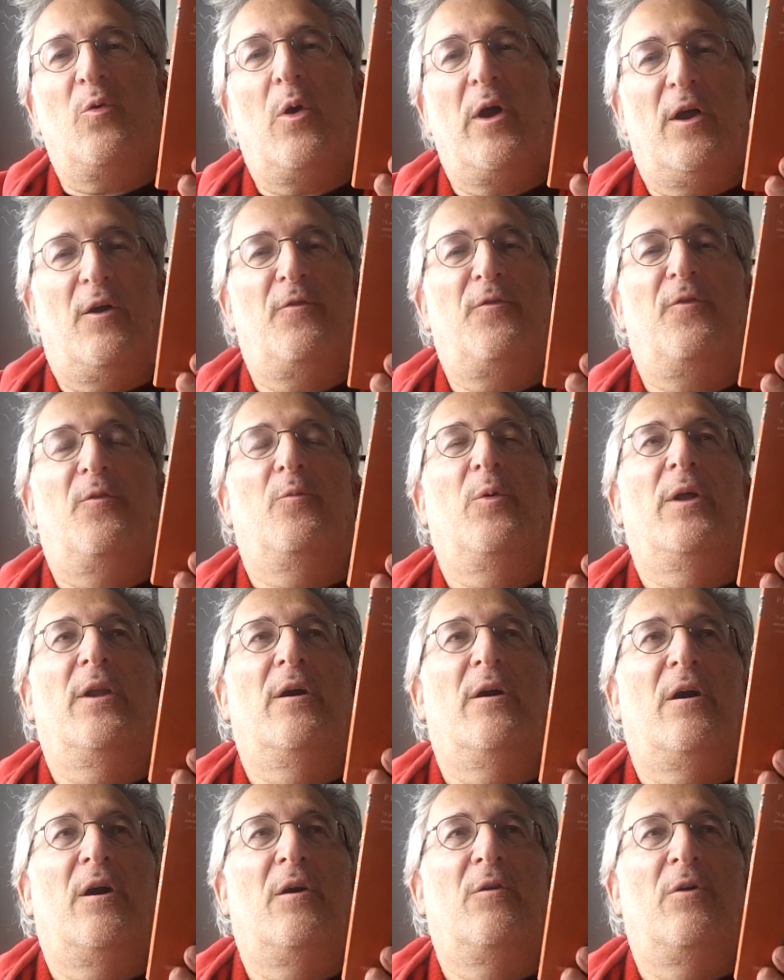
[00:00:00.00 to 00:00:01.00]
Quite often, when
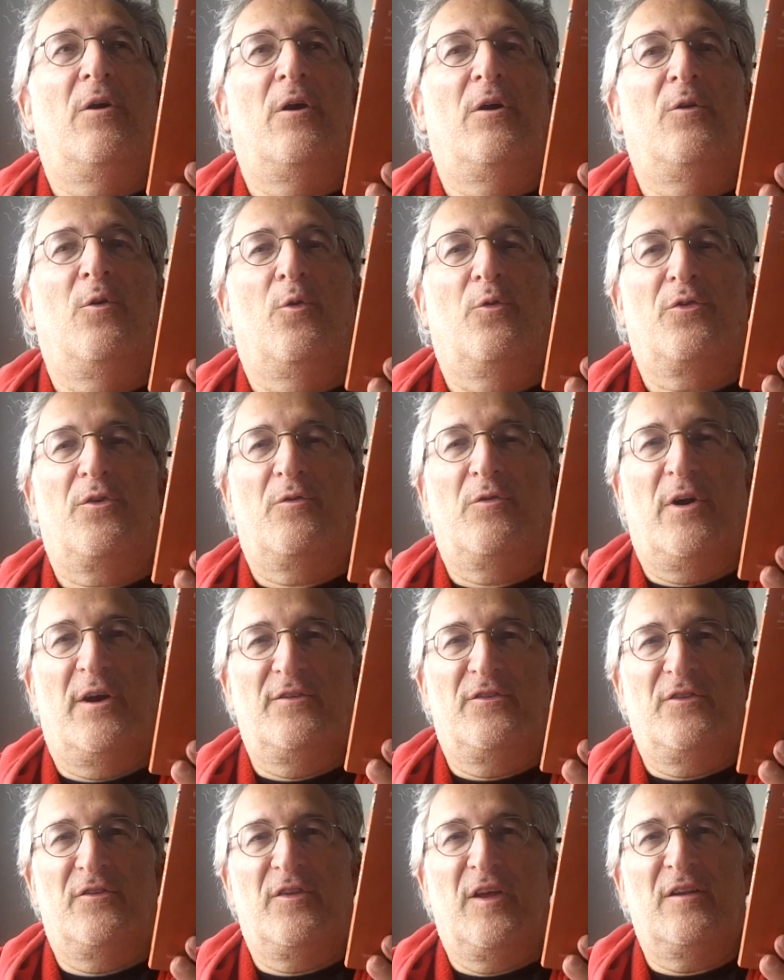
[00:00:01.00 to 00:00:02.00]
a, a, an author
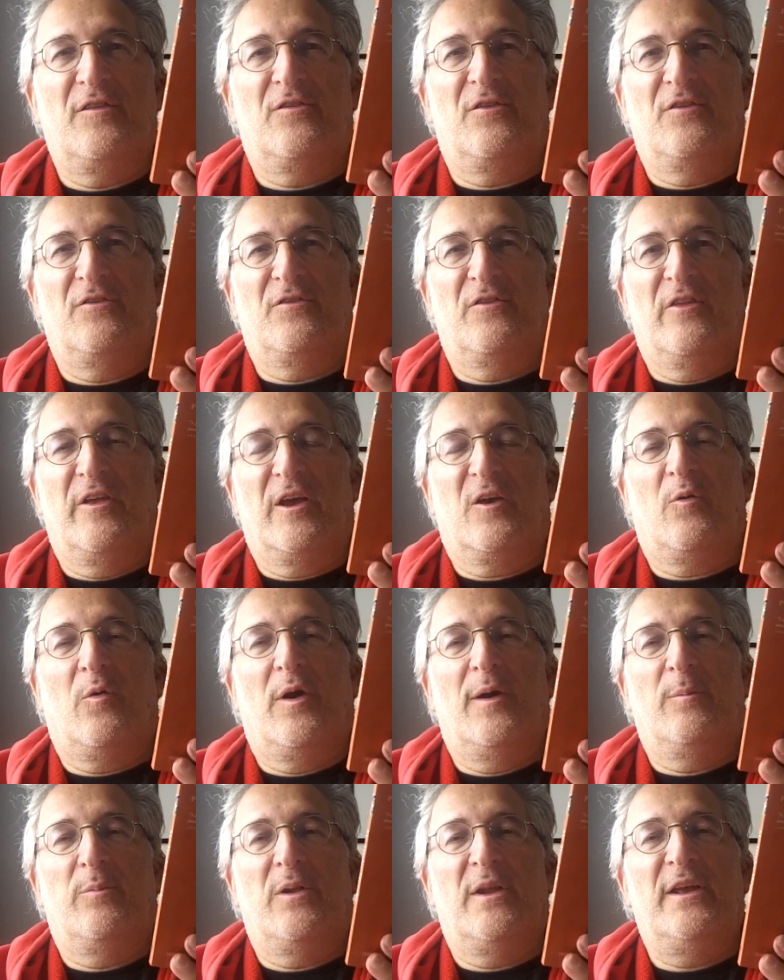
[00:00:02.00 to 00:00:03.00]
writes a sentence that they're
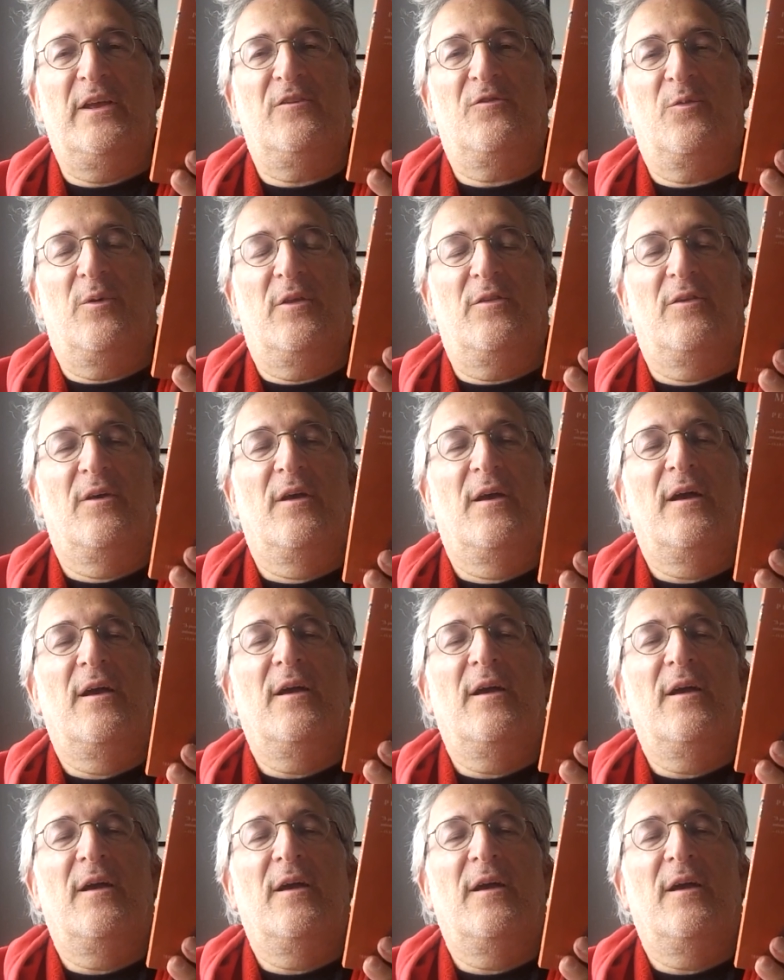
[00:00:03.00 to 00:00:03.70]
quite pleased with,